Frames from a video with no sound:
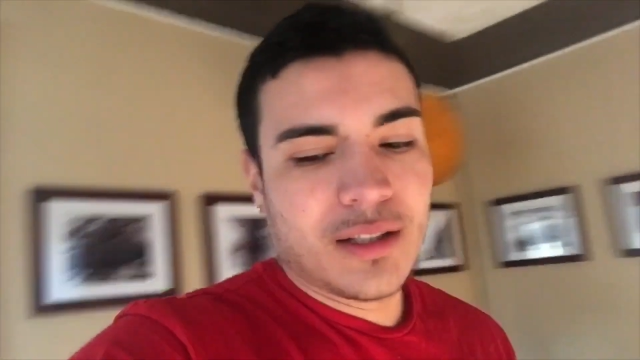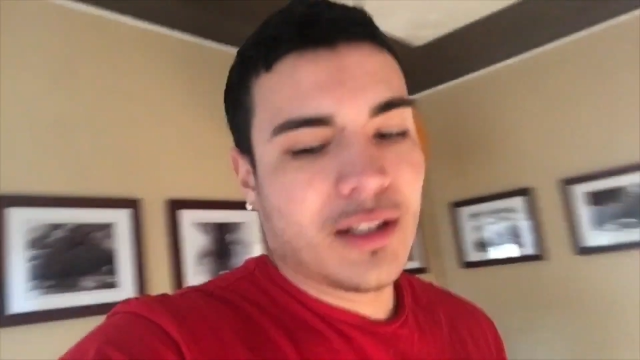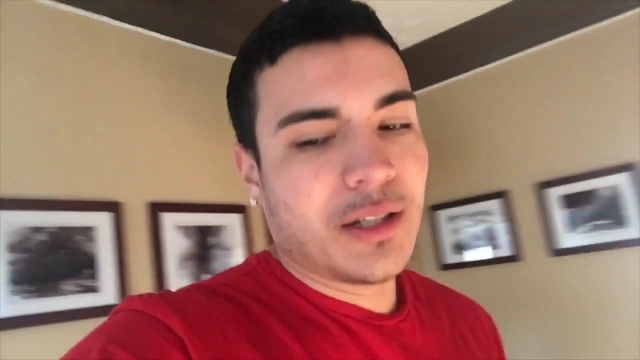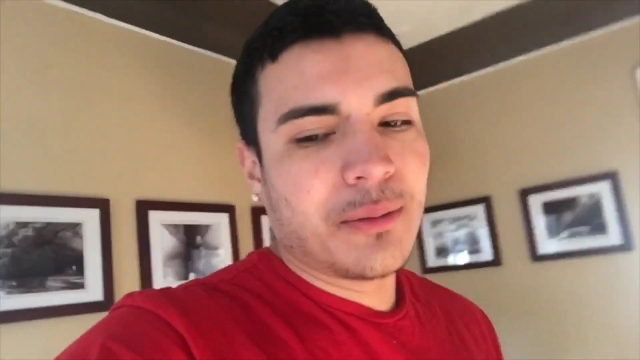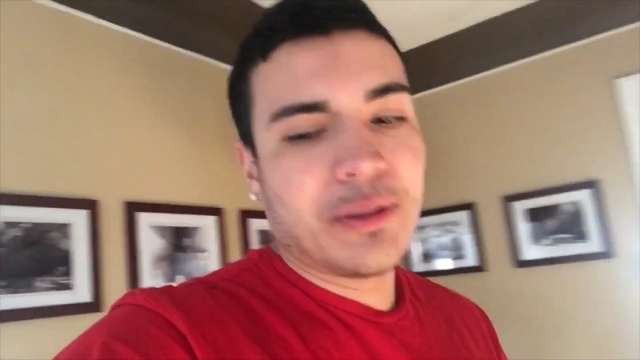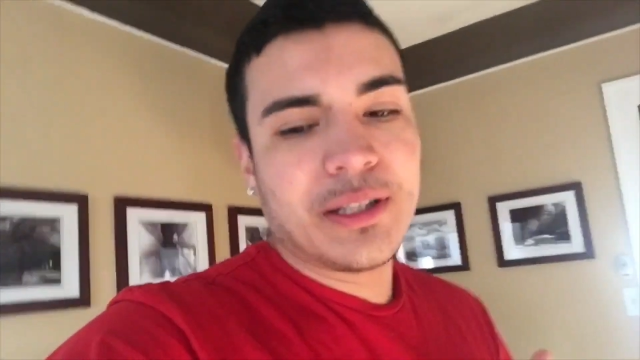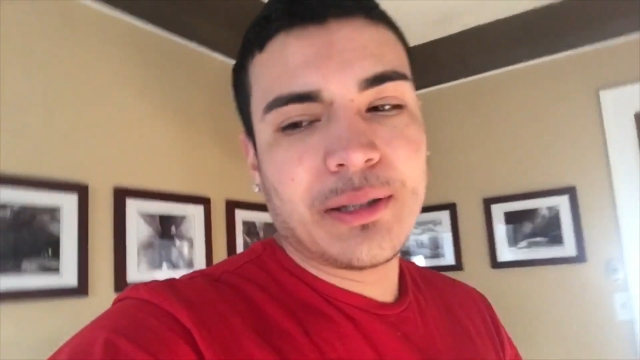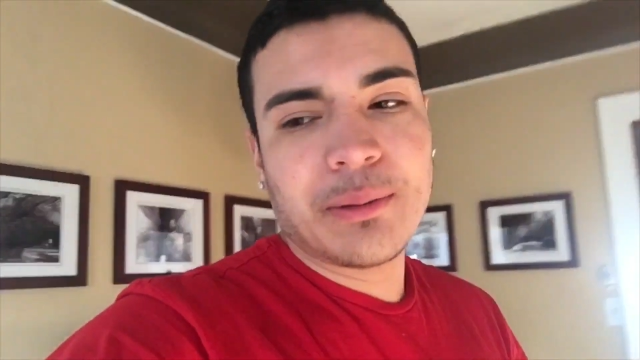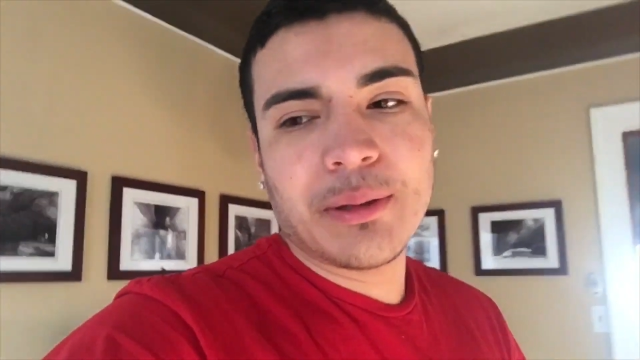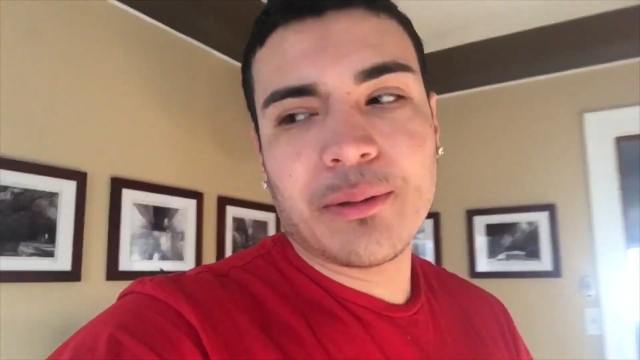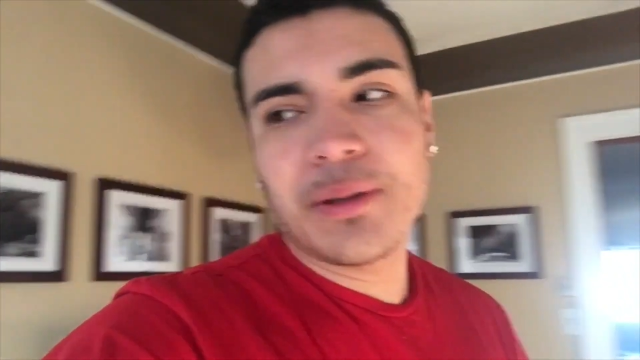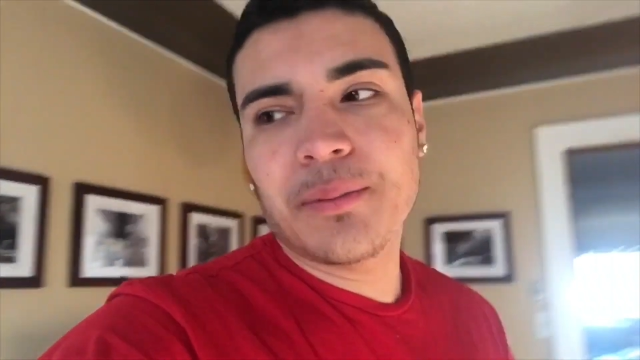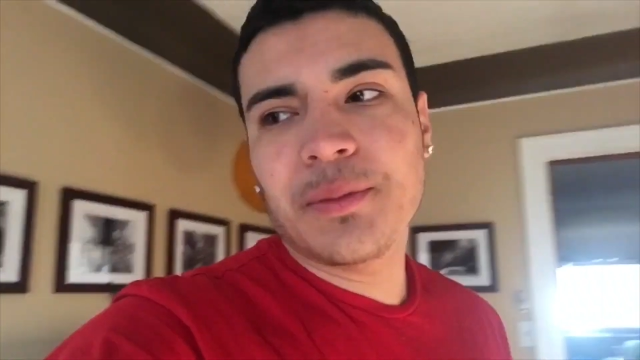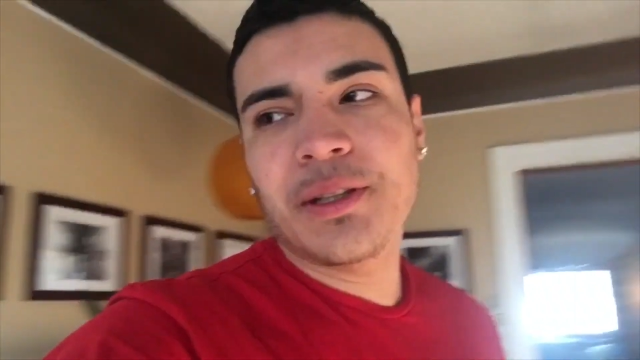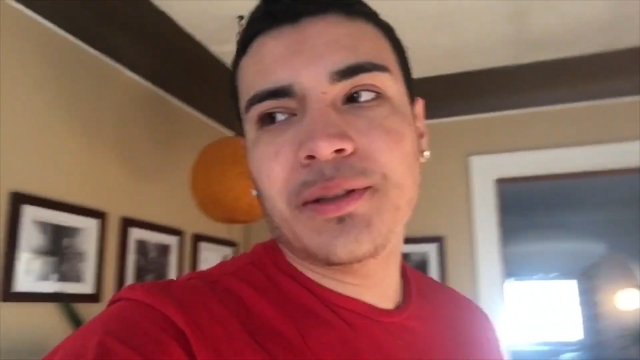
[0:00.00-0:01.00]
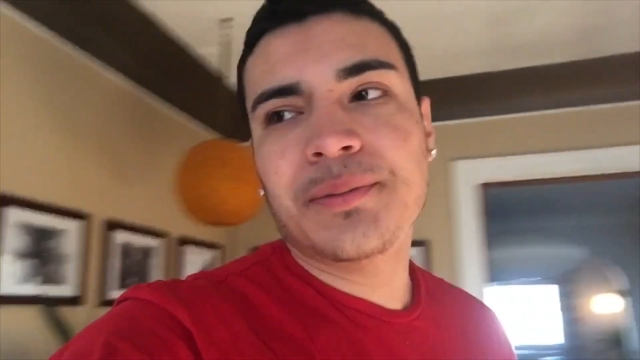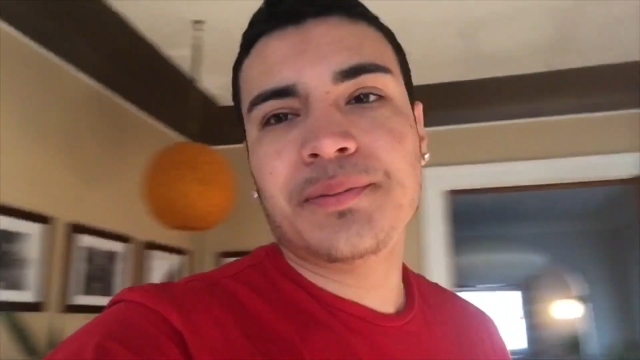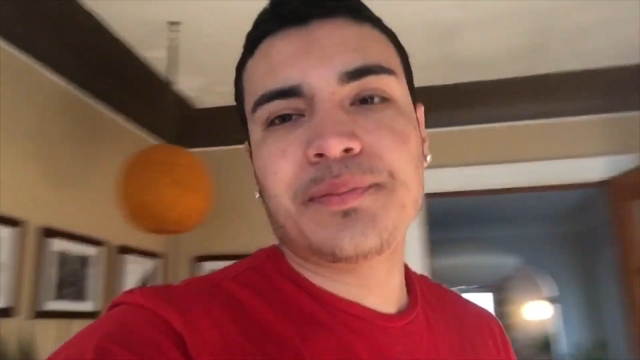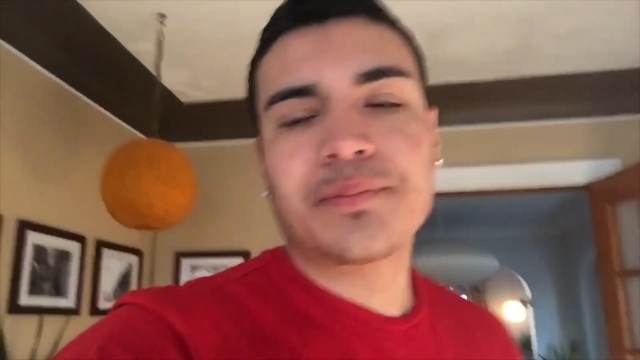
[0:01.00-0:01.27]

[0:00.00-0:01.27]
Anyways, he went with me.